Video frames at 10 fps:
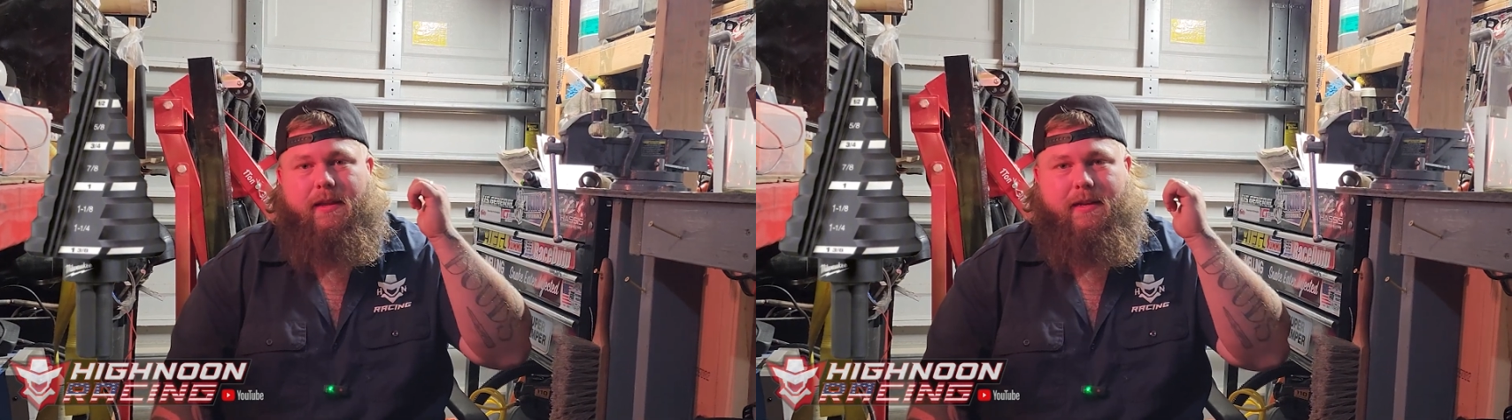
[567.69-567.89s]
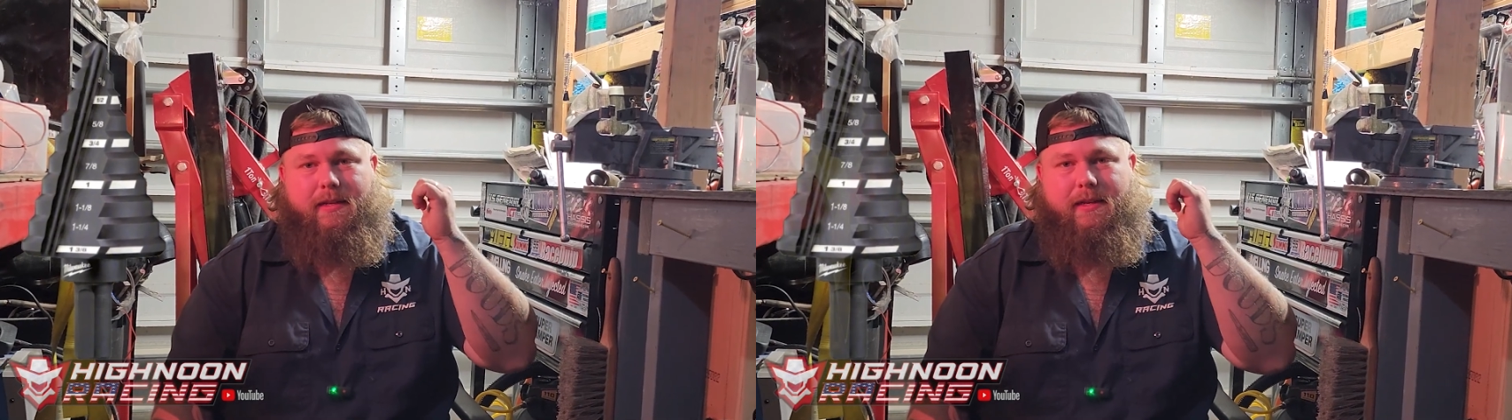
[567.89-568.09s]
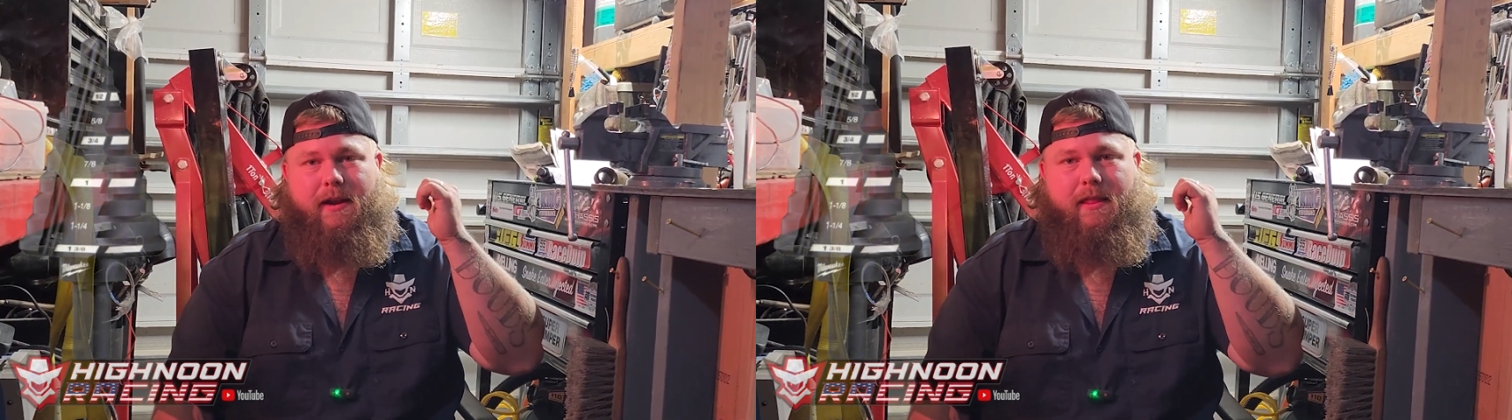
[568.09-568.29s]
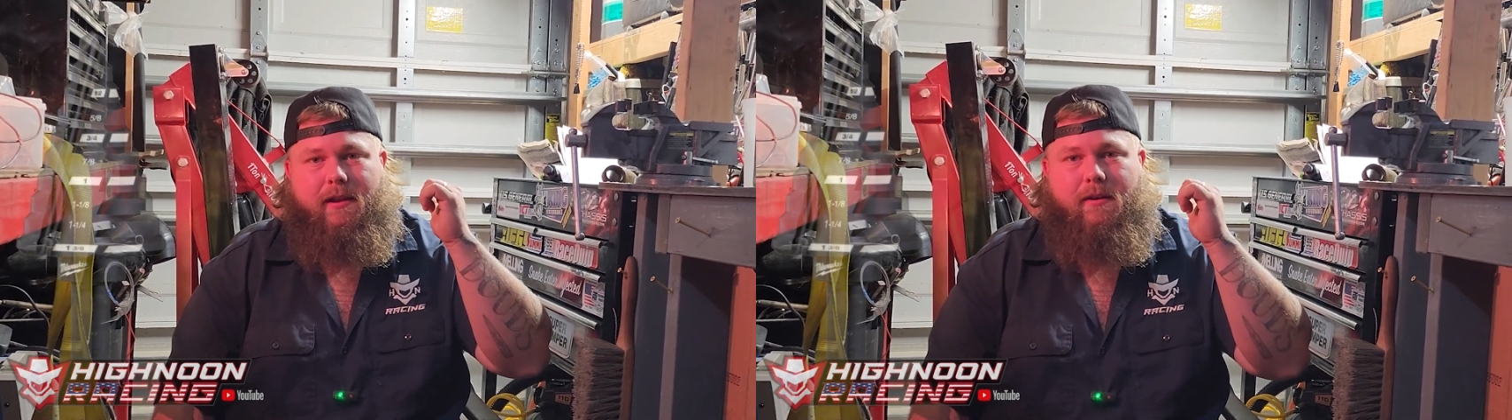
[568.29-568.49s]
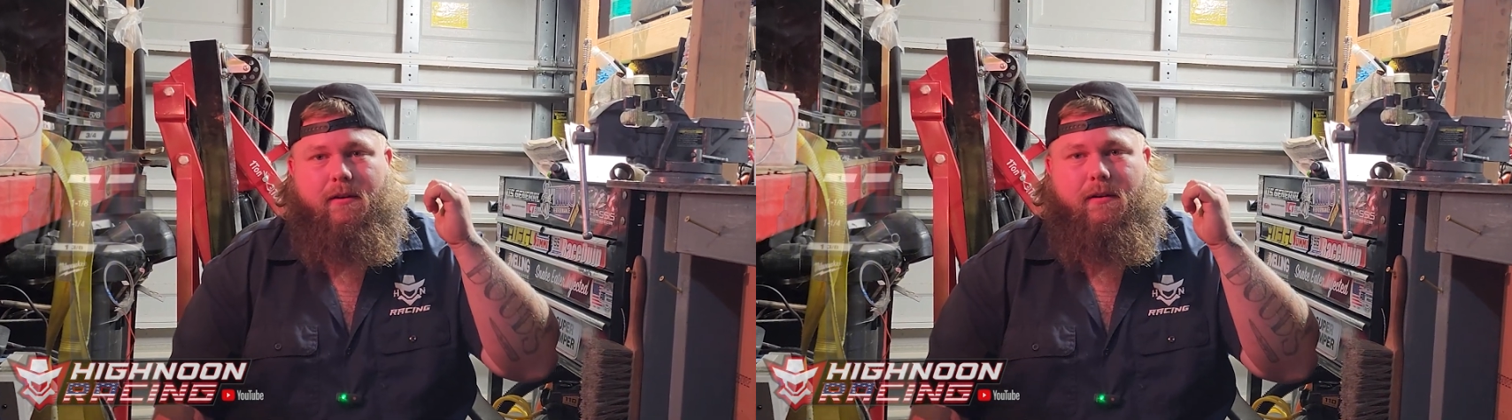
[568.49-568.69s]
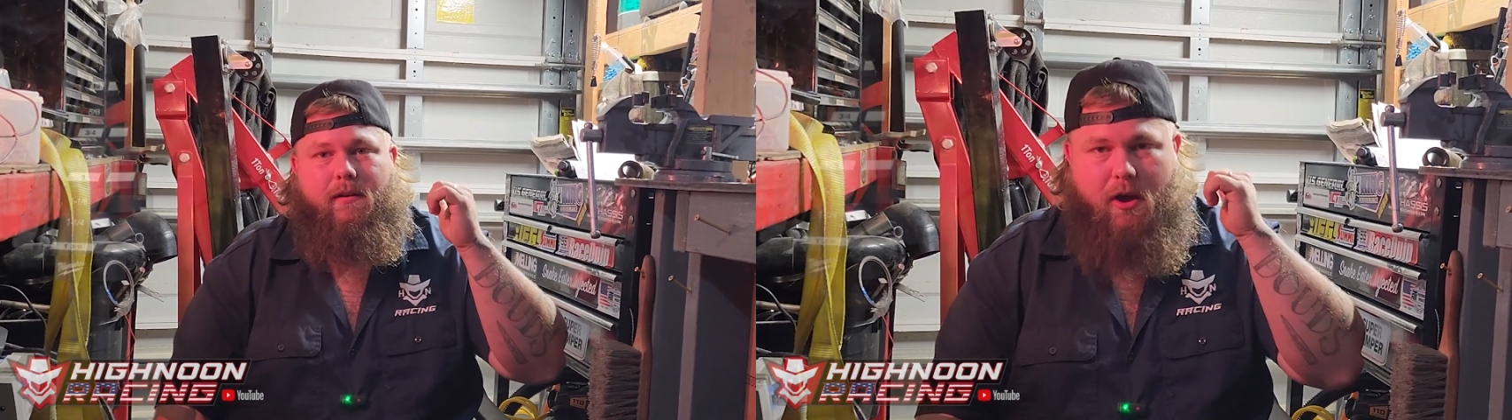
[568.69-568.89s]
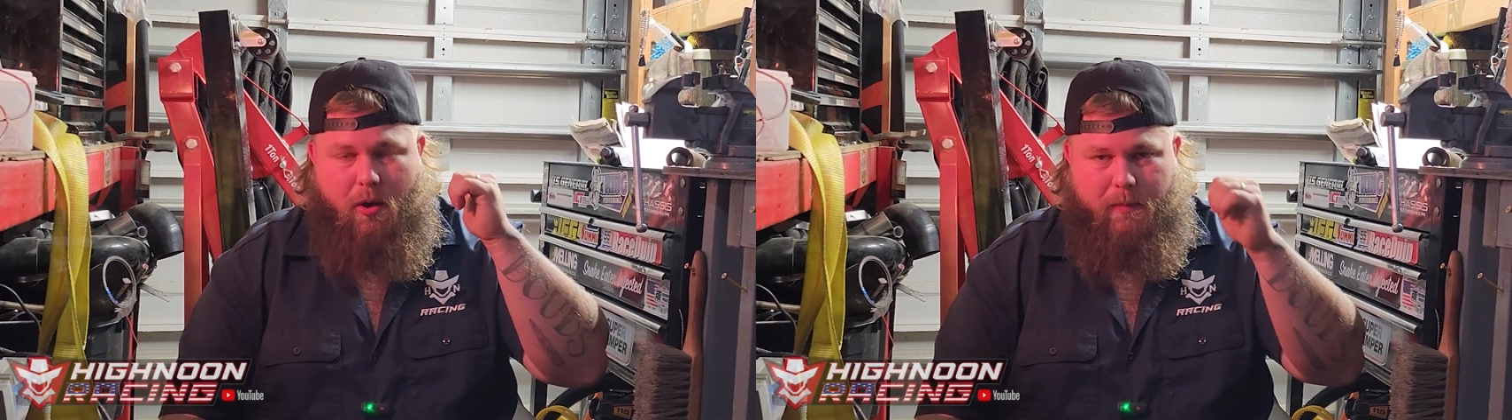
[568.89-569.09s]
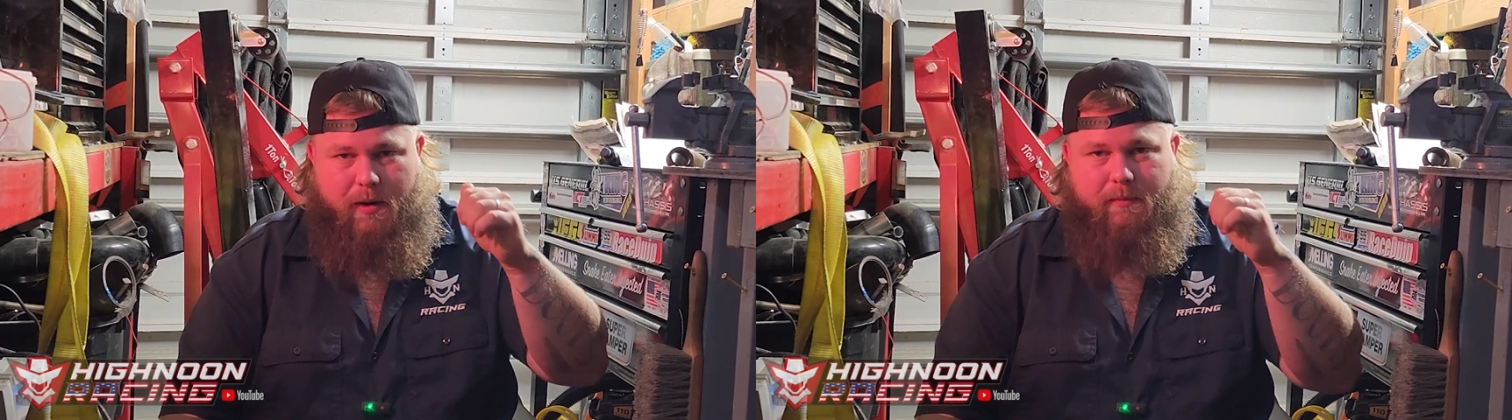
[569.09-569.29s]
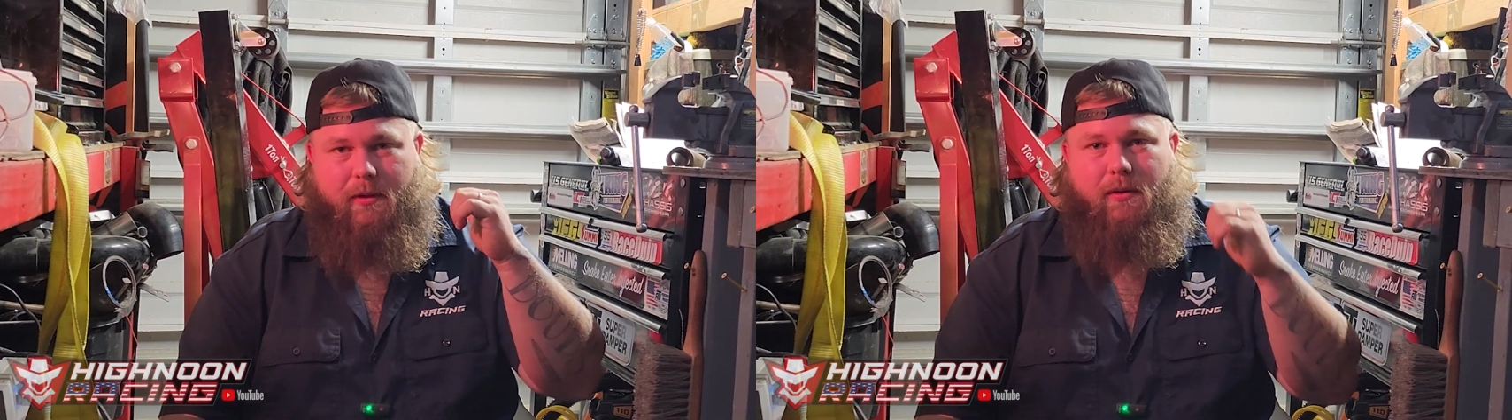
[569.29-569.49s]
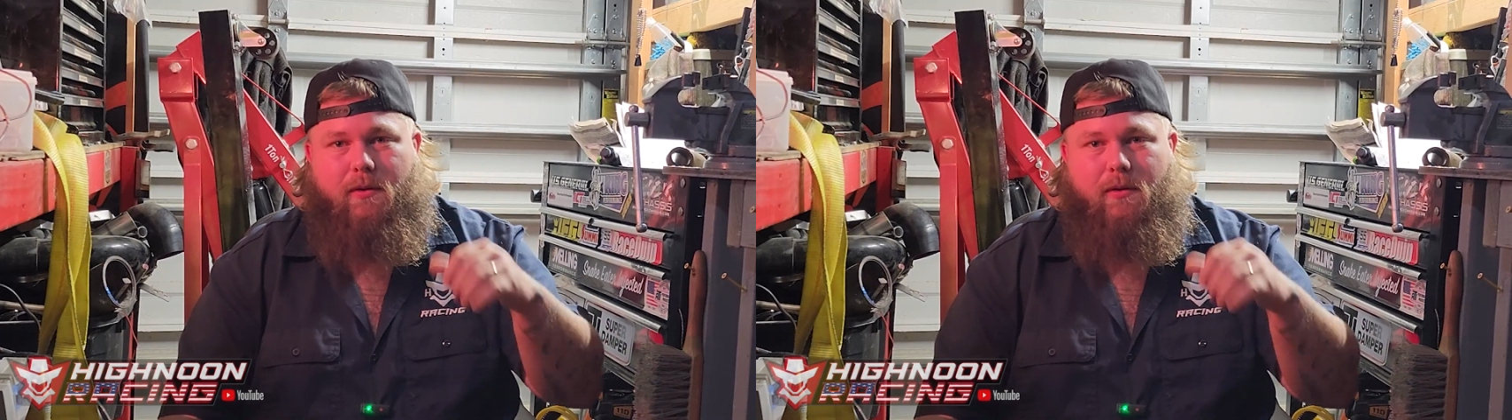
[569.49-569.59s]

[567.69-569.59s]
the inside of the car, open up the